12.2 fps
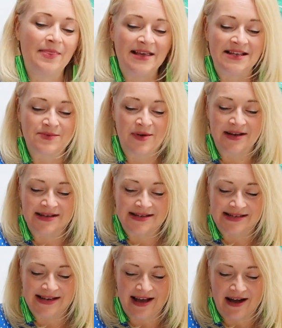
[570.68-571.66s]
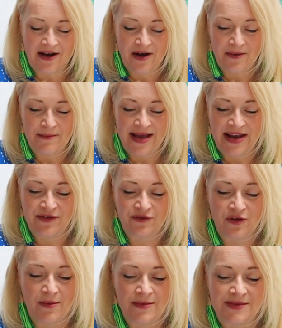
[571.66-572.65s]
These ones are made
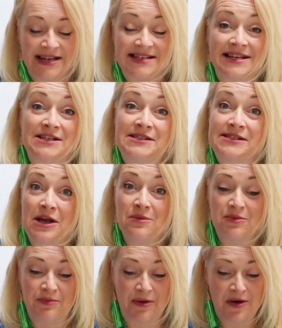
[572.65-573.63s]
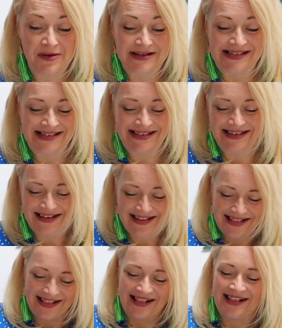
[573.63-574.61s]
from, it was actually a soap box,
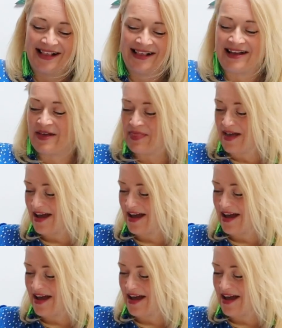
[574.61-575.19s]
and